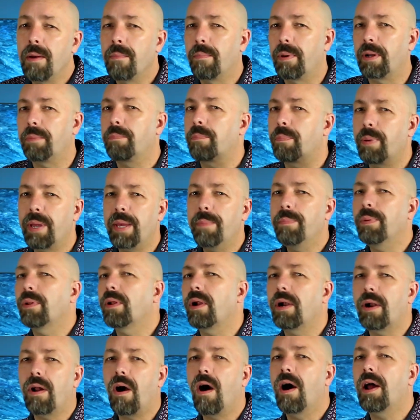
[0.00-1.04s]
but people
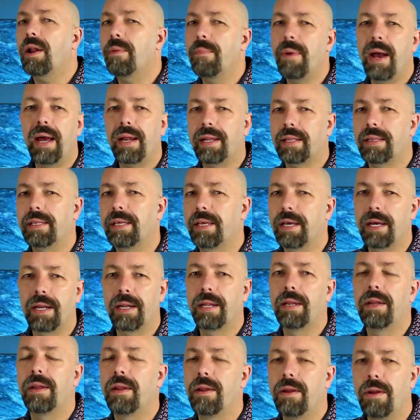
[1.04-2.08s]
aren't automatically going
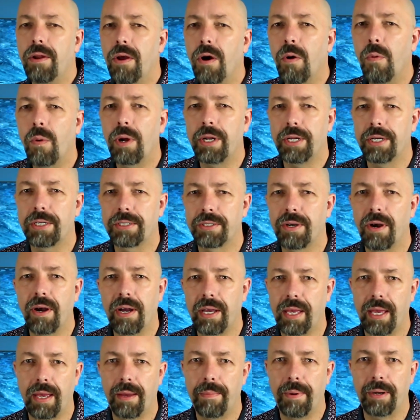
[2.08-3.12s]
to know what you're
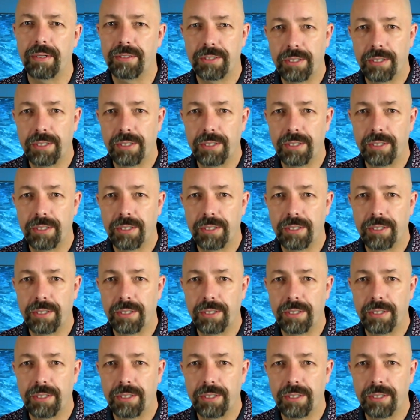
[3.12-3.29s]
talking about.